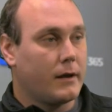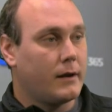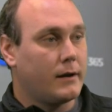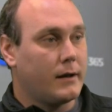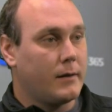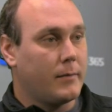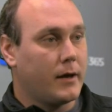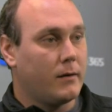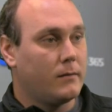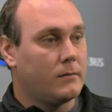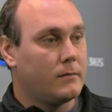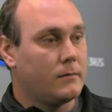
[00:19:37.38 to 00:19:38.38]
an email.
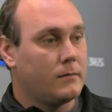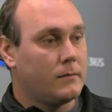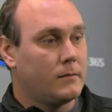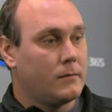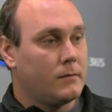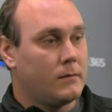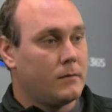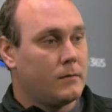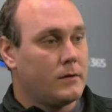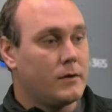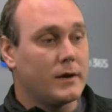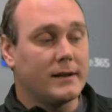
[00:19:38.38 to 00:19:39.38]

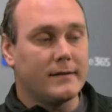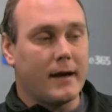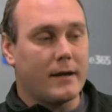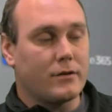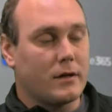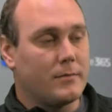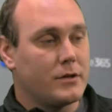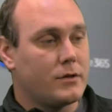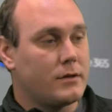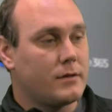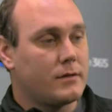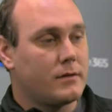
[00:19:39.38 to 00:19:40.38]
You can attach
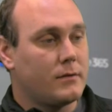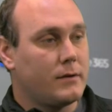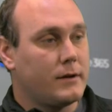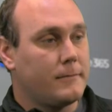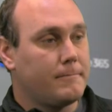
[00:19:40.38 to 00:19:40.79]
images to it.